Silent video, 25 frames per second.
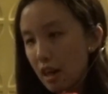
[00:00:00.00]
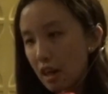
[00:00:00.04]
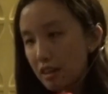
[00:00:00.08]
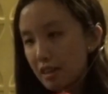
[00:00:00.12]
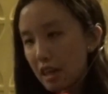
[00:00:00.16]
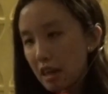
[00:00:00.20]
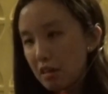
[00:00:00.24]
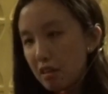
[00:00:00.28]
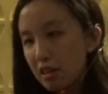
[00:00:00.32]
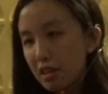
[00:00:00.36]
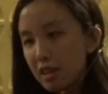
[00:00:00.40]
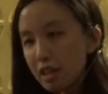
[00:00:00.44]

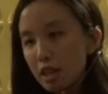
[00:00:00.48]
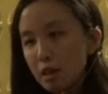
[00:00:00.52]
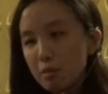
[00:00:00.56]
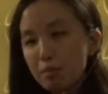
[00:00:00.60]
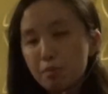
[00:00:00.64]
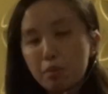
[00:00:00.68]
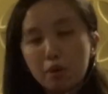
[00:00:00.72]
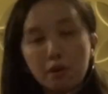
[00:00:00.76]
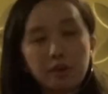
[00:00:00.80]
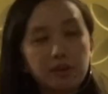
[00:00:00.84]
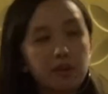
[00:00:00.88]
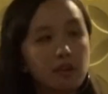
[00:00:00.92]
directly
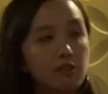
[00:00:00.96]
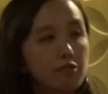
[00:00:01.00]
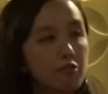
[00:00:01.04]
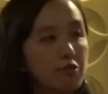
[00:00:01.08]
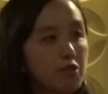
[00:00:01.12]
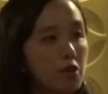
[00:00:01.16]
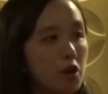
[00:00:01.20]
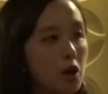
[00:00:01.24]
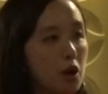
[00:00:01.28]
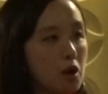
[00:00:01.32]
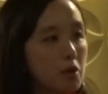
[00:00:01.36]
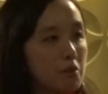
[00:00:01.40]
imported
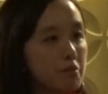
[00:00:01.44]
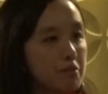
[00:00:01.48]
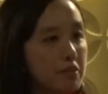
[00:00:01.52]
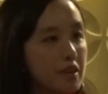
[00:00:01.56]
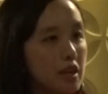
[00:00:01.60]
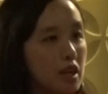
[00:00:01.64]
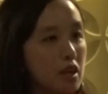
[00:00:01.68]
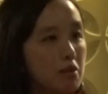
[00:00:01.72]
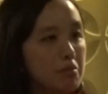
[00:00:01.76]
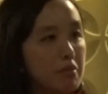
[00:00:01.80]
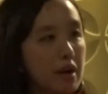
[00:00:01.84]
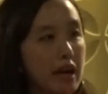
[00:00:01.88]
from
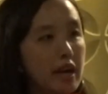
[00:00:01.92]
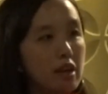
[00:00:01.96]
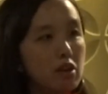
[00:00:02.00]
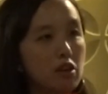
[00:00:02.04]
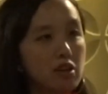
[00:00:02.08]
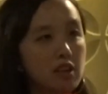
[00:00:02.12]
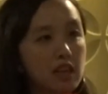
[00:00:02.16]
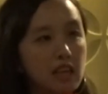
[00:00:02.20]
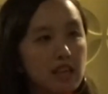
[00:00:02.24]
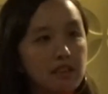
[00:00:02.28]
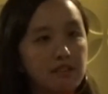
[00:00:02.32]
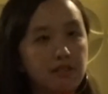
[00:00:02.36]
the My
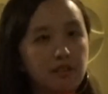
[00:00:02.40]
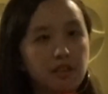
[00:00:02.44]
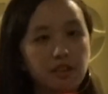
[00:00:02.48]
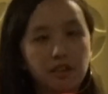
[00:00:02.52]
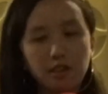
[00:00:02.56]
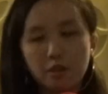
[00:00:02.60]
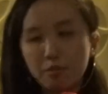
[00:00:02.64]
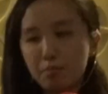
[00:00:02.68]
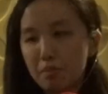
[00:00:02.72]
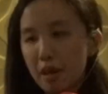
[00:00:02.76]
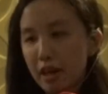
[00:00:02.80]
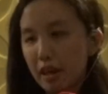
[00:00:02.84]

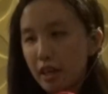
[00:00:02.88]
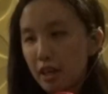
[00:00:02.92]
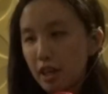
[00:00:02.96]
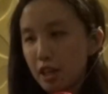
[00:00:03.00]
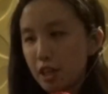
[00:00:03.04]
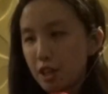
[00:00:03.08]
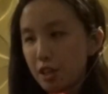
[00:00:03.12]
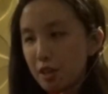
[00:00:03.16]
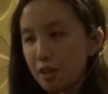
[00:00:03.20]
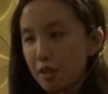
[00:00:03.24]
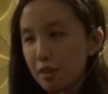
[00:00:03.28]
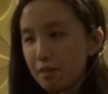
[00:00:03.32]
Localization
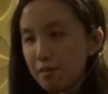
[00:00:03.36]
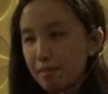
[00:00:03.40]
package.